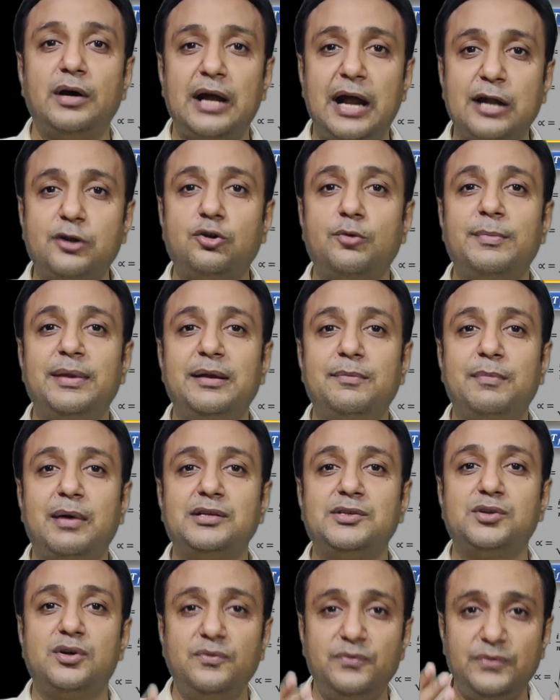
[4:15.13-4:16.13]
atomic
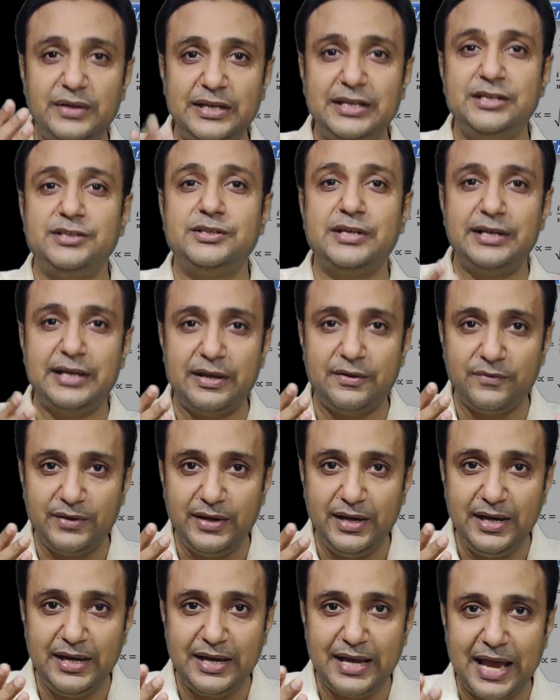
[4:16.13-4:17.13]
mass of each and
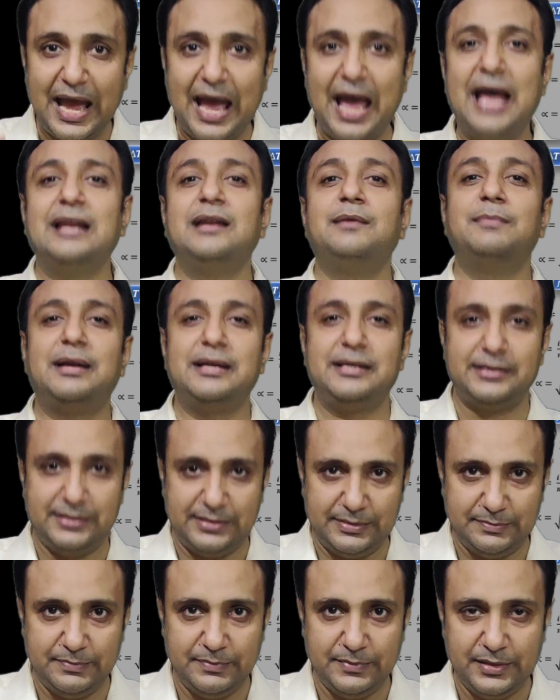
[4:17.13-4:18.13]
every
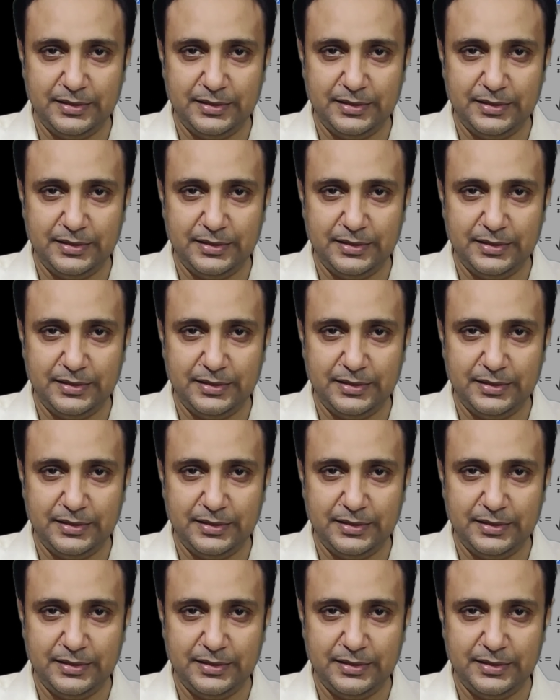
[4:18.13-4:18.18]
elements,